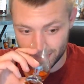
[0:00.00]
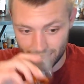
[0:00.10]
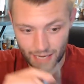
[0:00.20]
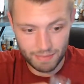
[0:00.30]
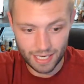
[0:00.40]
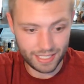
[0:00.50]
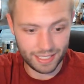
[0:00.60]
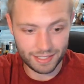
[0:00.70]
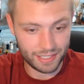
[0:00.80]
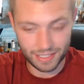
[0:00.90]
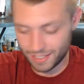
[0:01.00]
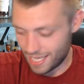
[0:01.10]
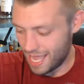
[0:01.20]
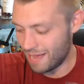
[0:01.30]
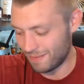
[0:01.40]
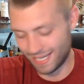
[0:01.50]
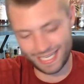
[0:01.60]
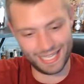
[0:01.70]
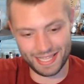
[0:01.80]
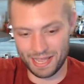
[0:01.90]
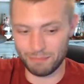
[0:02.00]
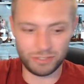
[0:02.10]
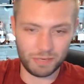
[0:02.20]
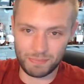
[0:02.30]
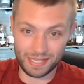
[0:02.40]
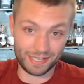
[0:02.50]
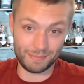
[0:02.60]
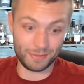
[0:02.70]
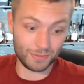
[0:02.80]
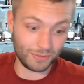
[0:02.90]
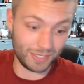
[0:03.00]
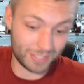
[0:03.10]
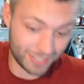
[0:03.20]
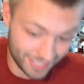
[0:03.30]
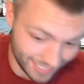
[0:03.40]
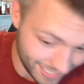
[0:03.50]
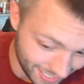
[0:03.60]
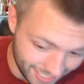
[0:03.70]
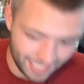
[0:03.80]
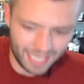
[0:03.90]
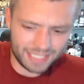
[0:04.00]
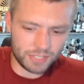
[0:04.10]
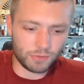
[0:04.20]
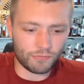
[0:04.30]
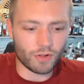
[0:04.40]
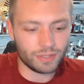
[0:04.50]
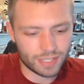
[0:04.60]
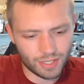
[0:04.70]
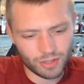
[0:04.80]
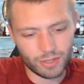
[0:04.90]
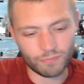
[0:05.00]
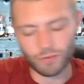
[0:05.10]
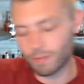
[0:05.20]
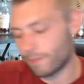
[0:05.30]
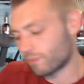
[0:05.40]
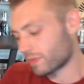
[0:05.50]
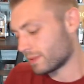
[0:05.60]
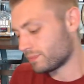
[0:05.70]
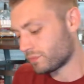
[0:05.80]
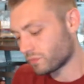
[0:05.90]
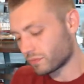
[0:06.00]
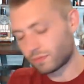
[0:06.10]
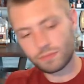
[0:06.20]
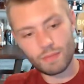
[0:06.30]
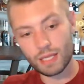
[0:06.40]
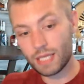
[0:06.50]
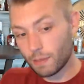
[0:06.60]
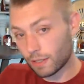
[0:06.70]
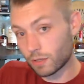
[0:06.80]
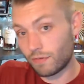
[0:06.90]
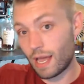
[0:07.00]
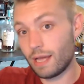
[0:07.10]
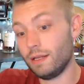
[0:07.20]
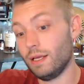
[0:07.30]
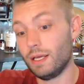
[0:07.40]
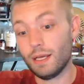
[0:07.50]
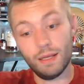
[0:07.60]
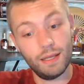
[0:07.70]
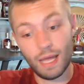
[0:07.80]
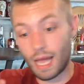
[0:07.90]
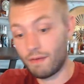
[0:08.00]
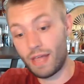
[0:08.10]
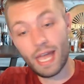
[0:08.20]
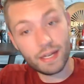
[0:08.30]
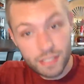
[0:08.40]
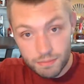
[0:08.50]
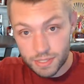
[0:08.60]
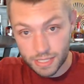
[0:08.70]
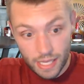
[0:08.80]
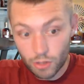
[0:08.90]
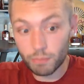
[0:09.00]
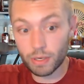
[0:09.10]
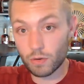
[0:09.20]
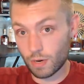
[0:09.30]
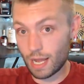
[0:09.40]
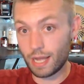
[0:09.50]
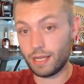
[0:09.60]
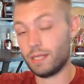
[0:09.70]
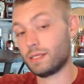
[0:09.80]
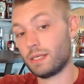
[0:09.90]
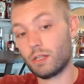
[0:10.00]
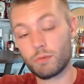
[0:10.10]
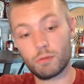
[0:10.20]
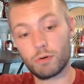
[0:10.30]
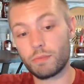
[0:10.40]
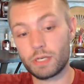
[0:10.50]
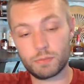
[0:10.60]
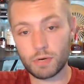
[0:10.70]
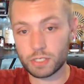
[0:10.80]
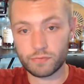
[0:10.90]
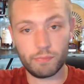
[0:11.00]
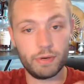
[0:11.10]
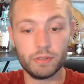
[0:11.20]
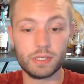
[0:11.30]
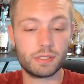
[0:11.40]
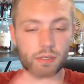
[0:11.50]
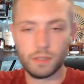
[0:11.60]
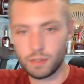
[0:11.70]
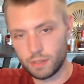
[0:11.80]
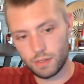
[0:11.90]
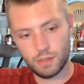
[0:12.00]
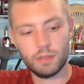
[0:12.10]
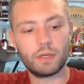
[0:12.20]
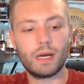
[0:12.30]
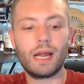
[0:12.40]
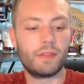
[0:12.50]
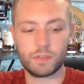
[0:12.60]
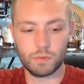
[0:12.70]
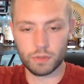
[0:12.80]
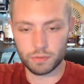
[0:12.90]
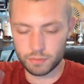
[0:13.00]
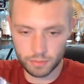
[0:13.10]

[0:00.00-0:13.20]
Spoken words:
I'm not getting the MGP coming through. It's youthful. It's a little youthful, but tell you what, though, I've had some single barrel rye and single barrel bourbon expressions from Peerless that are out of this world.